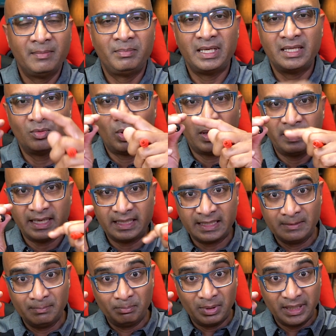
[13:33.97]
be the one that
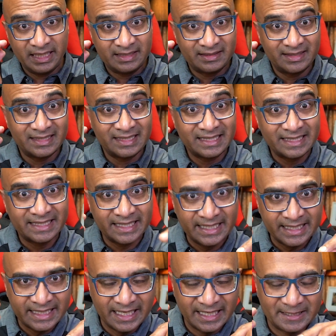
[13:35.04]
completes the
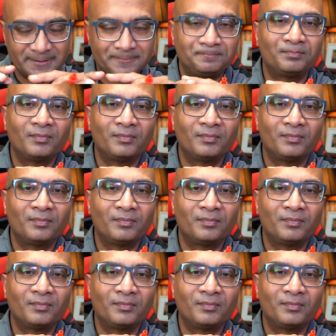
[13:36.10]
circuit.